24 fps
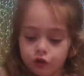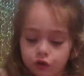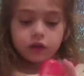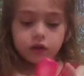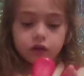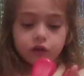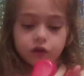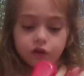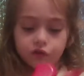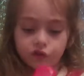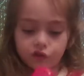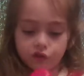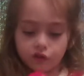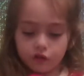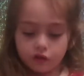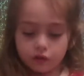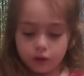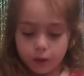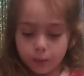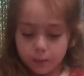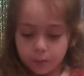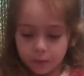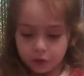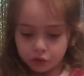This is
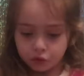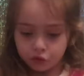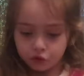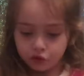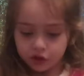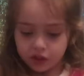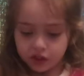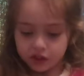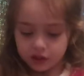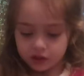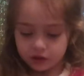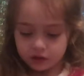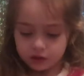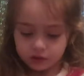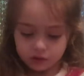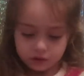the machine.